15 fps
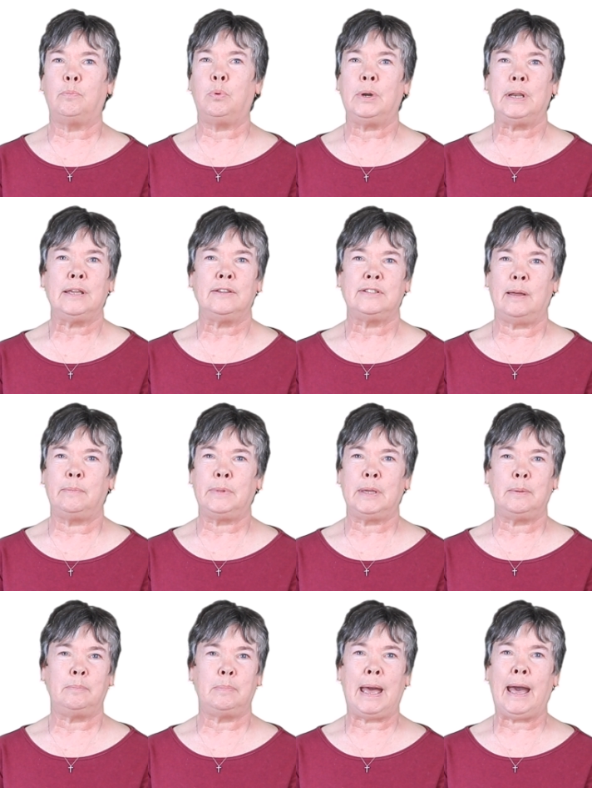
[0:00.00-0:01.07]
putting
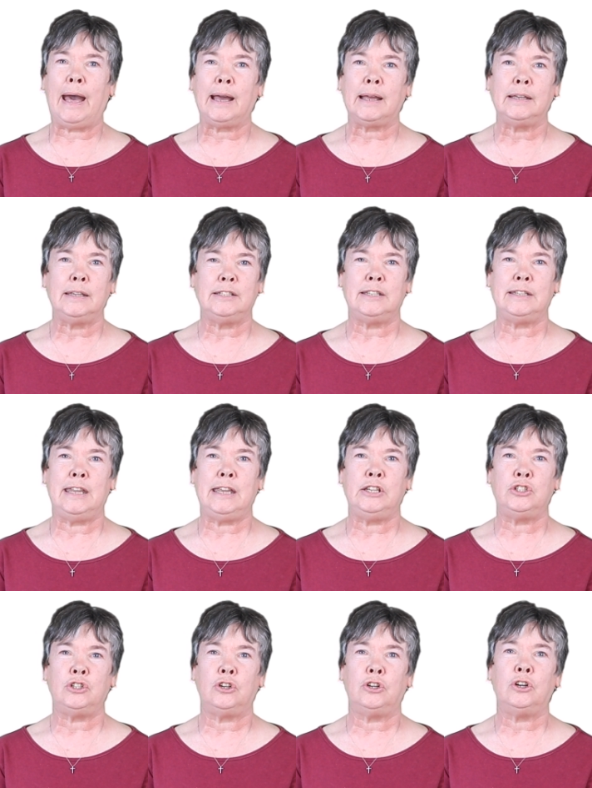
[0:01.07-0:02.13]
something back into
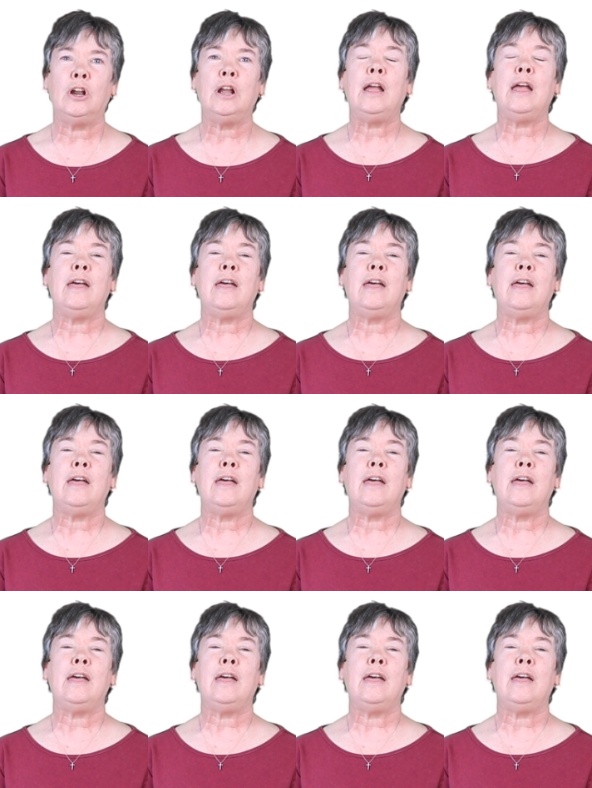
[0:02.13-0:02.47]
nature,